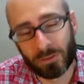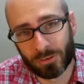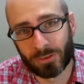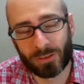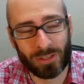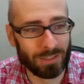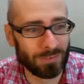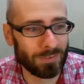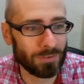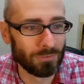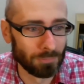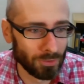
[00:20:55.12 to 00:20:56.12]
underclass
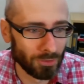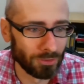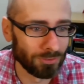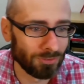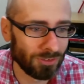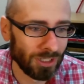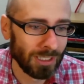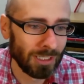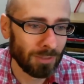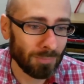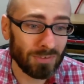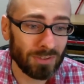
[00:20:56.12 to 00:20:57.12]
to emerge,
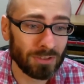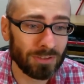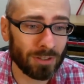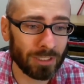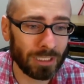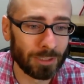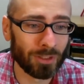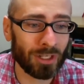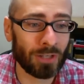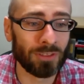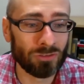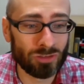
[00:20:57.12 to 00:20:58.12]
basically talking about
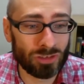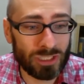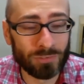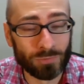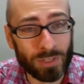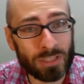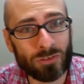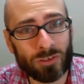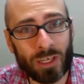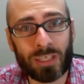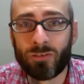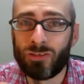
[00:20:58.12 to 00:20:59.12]
how the
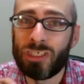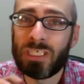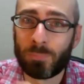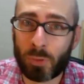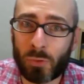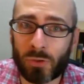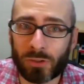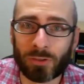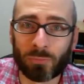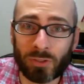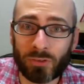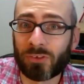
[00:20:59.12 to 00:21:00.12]
gene-rich and
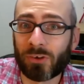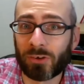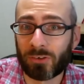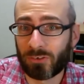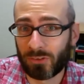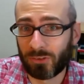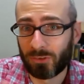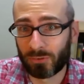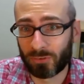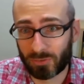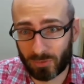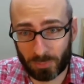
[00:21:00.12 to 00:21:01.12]
gene-poor will start
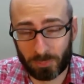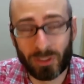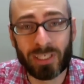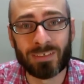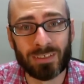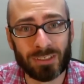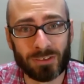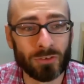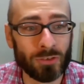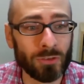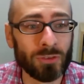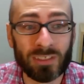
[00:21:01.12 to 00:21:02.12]
to split
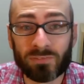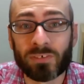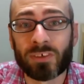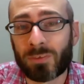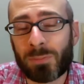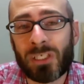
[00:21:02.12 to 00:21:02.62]
into two different